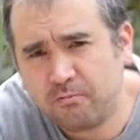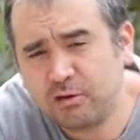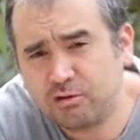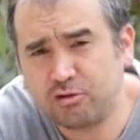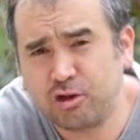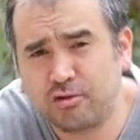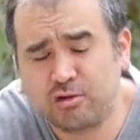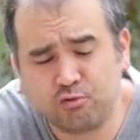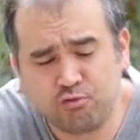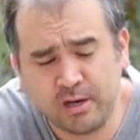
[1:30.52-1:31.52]
Things are
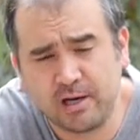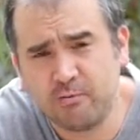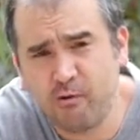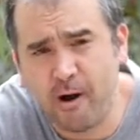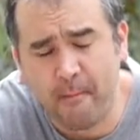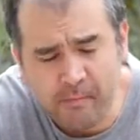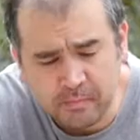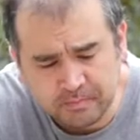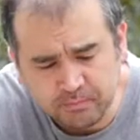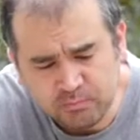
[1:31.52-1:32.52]
tasting really ripe.
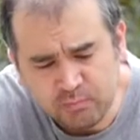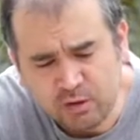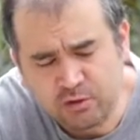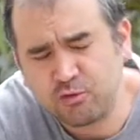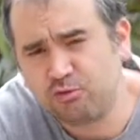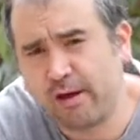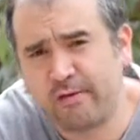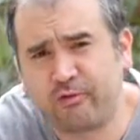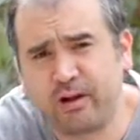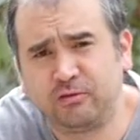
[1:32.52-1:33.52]
Some
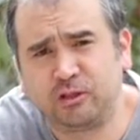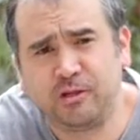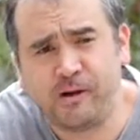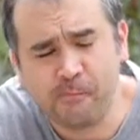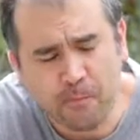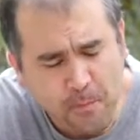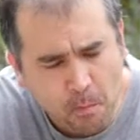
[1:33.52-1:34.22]
great flavours in there.